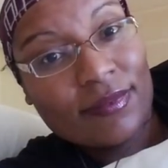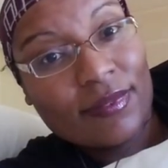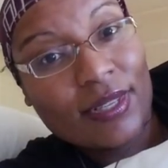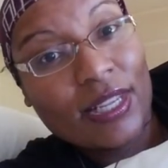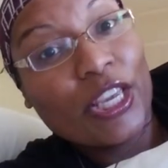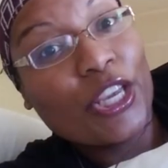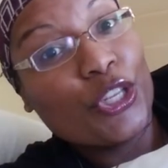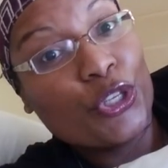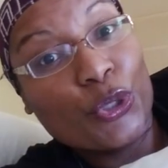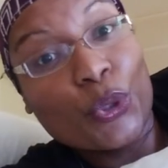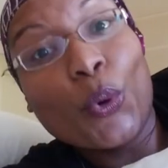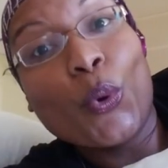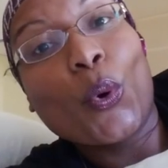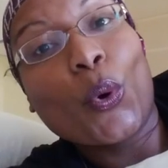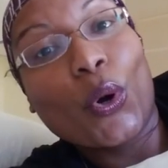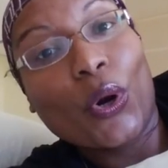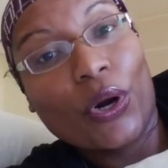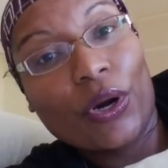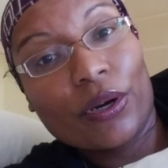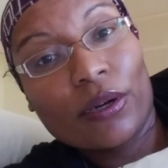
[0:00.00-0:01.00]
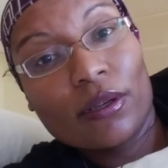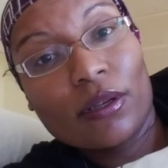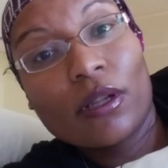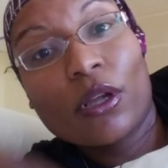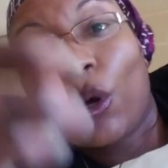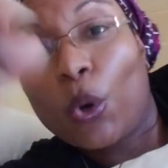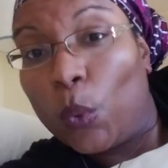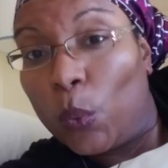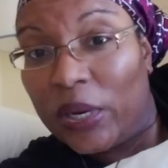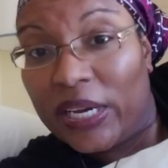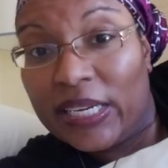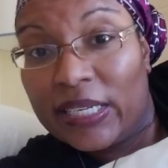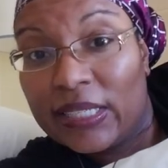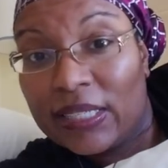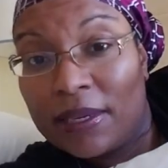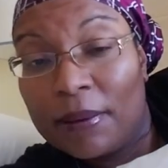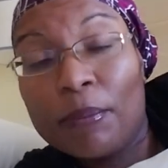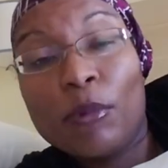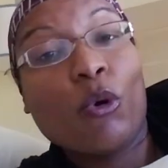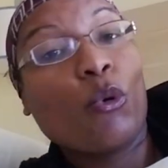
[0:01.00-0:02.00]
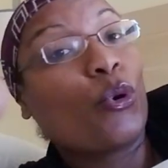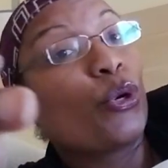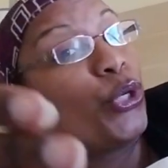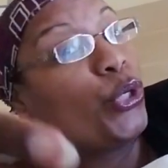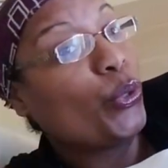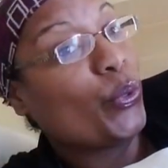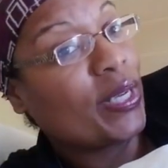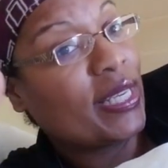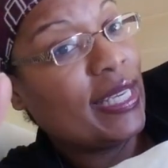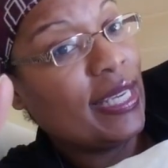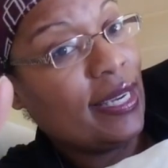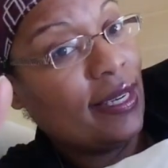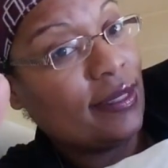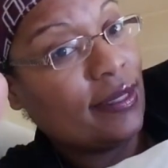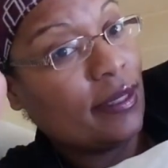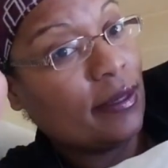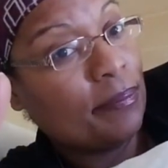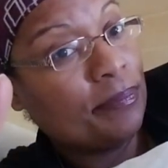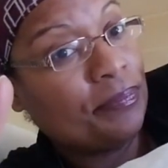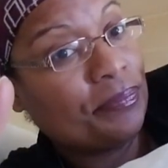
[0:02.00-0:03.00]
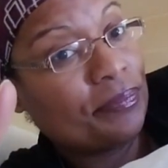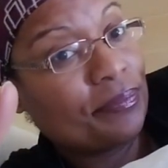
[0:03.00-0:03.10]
in your queendom or your kingdom.